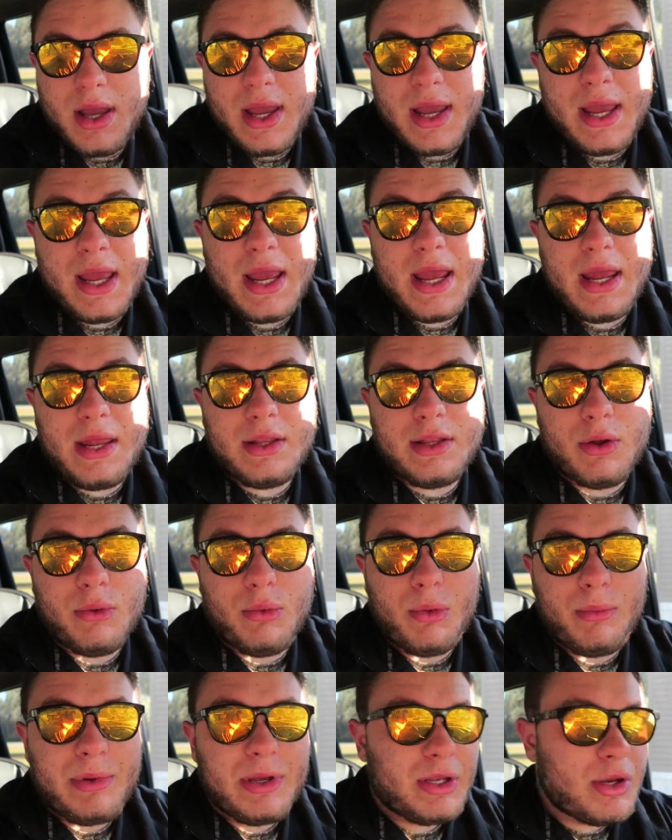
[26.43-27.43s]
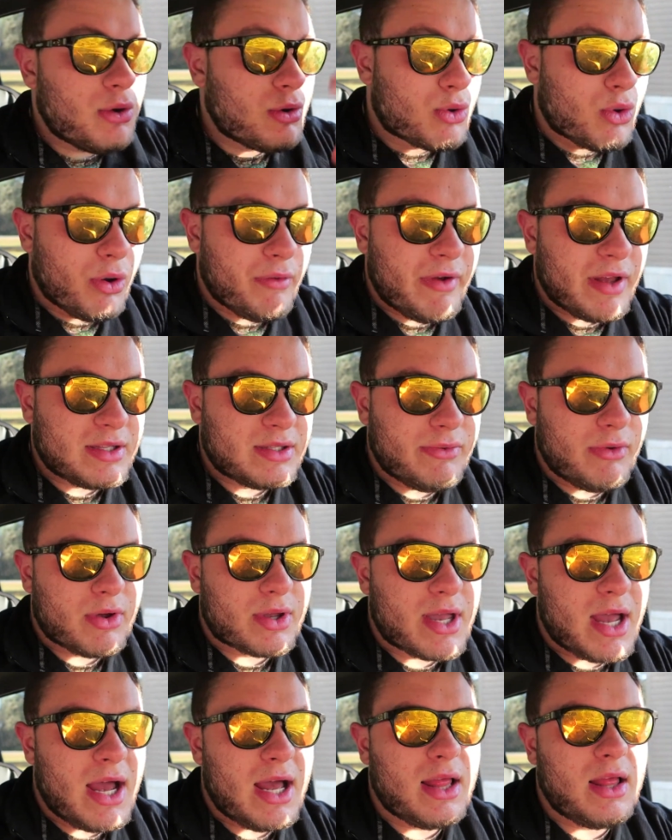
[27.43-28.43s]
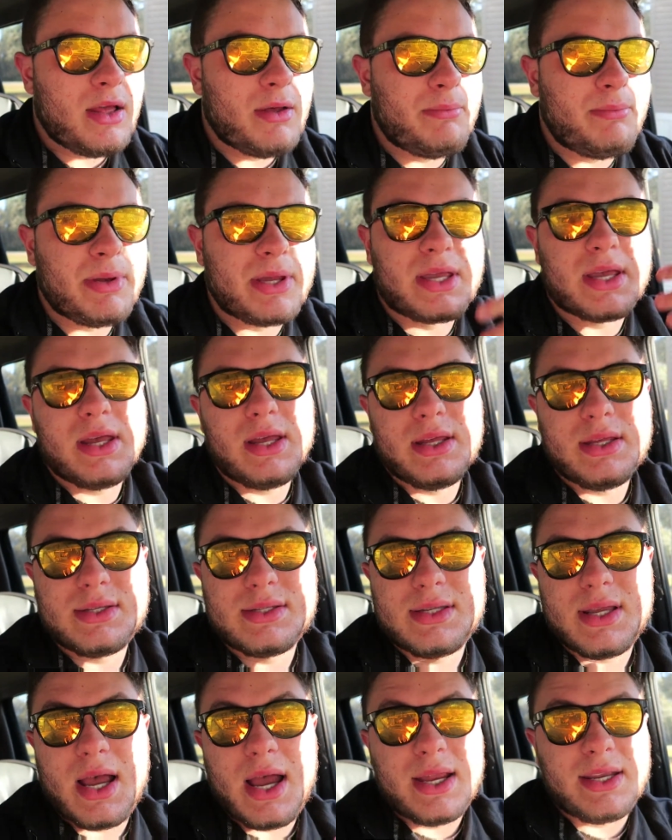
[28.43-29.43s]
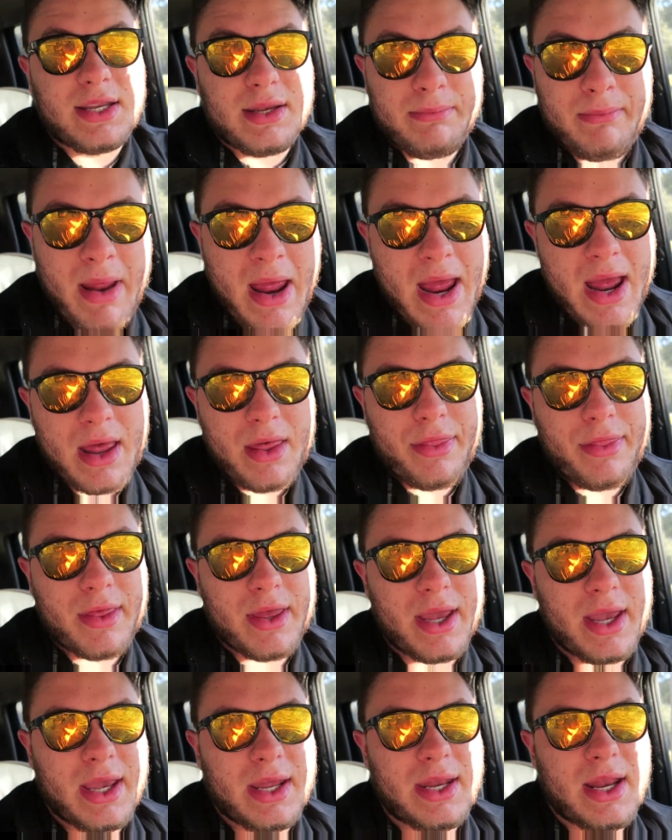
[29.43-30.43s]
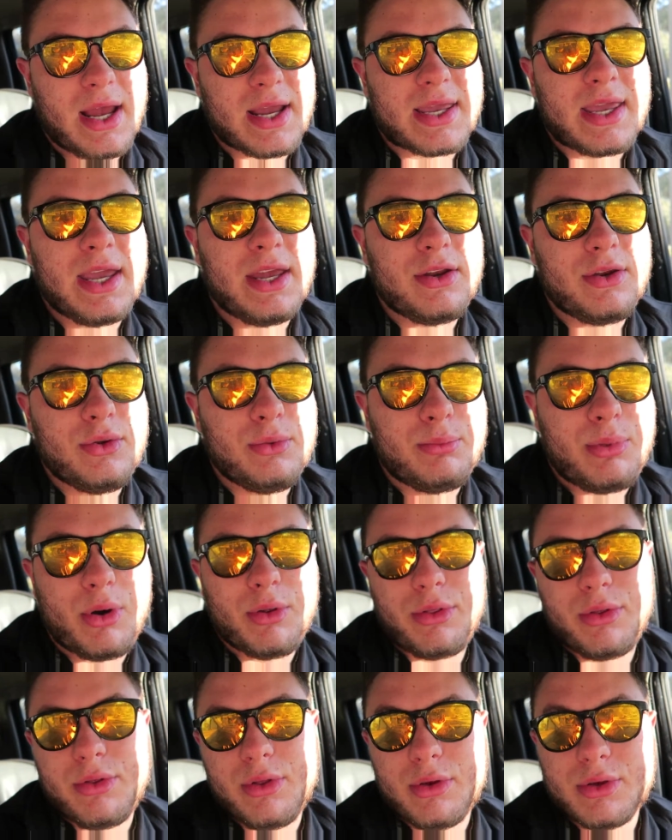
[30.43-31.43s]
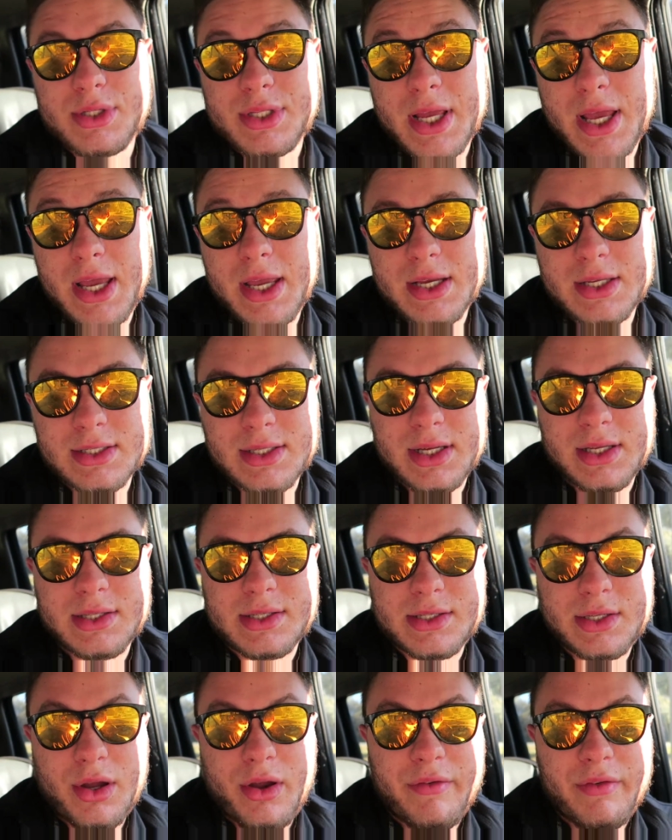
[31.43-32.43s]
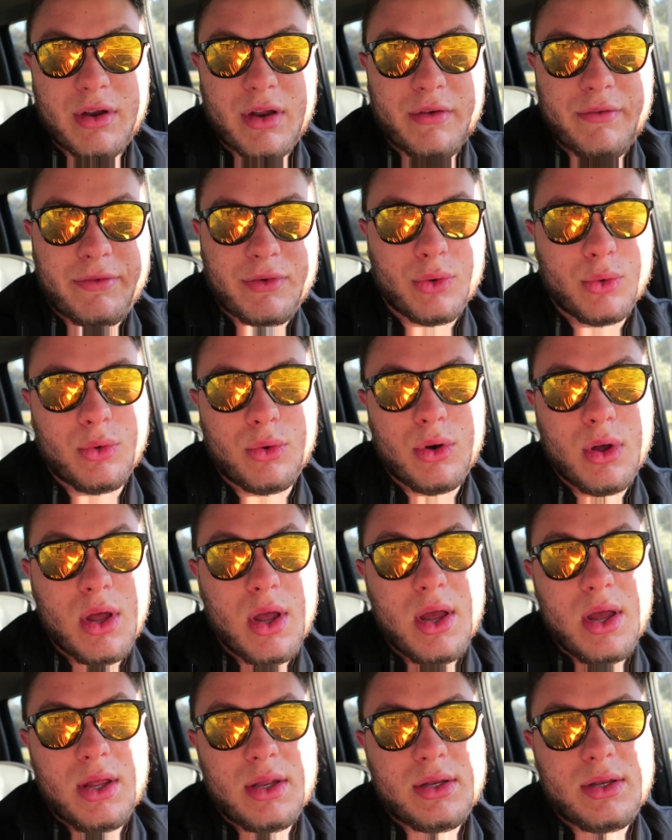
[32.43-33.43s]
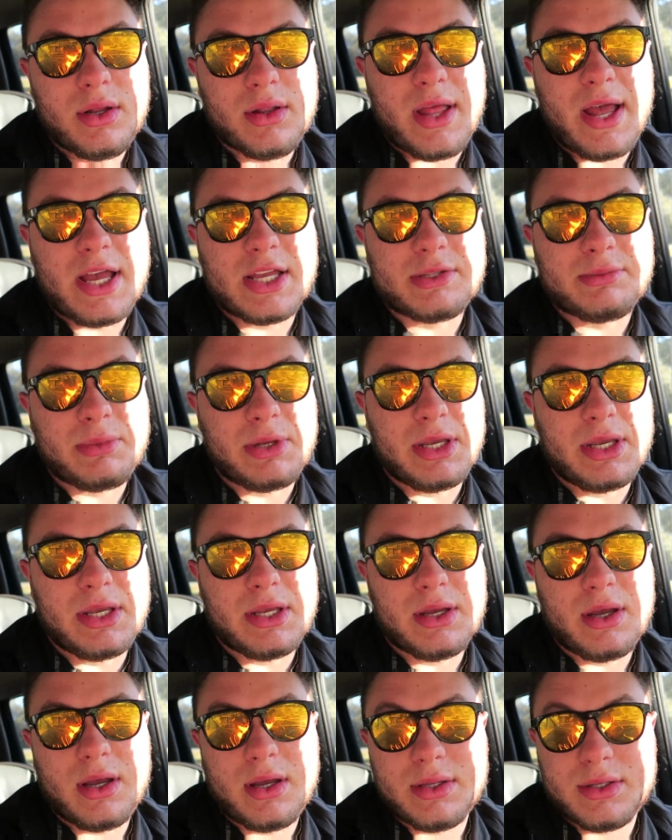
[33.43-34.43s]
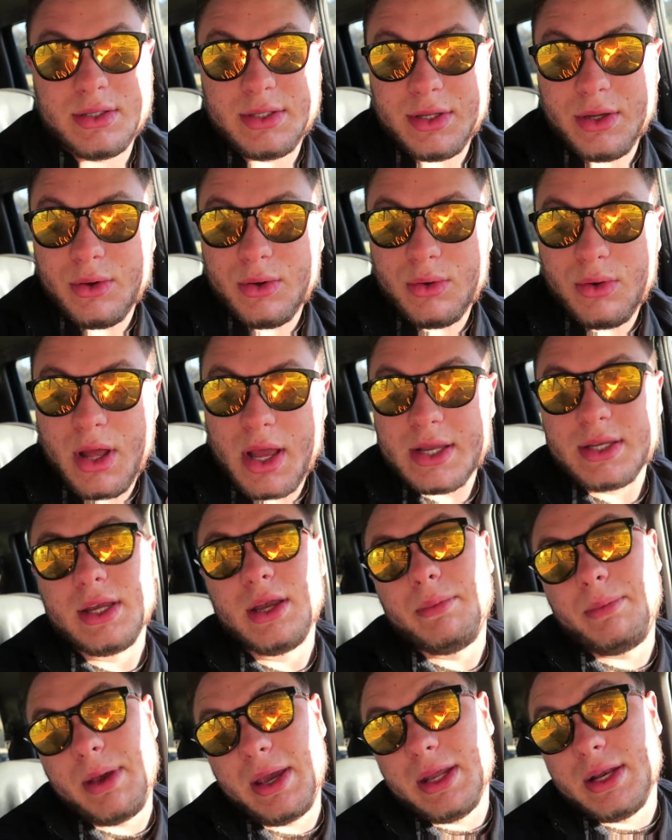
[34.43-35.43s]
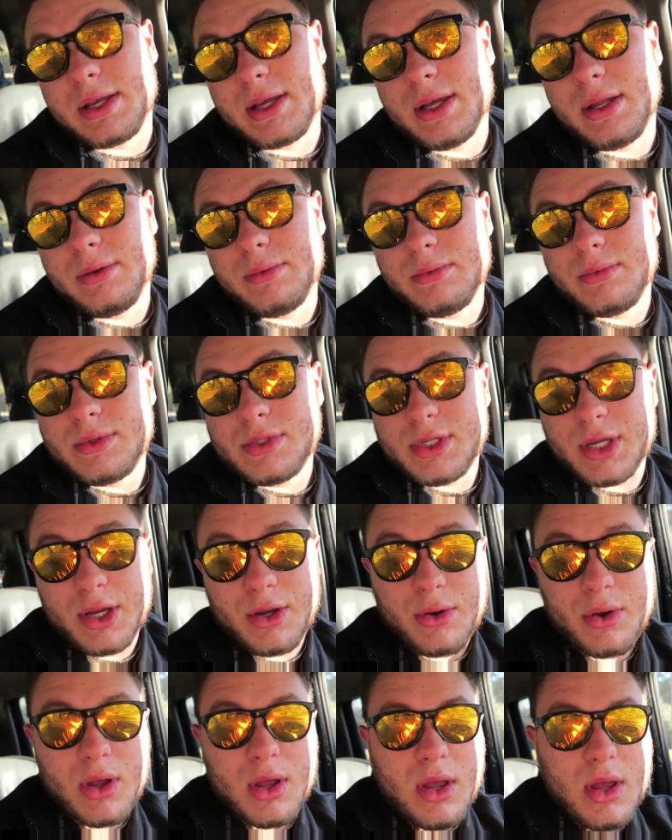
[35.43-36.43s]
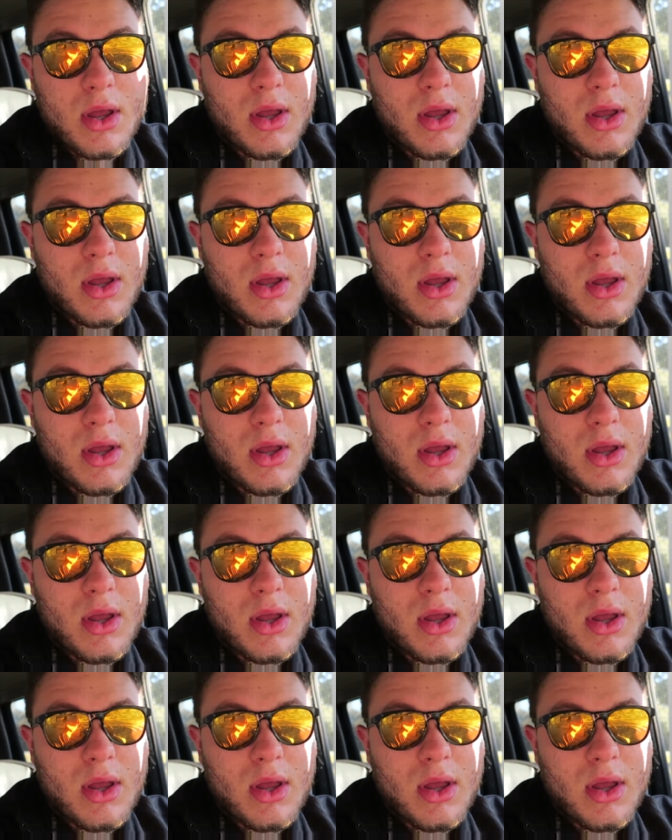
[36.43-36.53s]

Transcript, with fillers: And there will be no Corvettes of Ocala because I did math and I can't do both of those things and still have enough fuel to last me until I get paid again. So,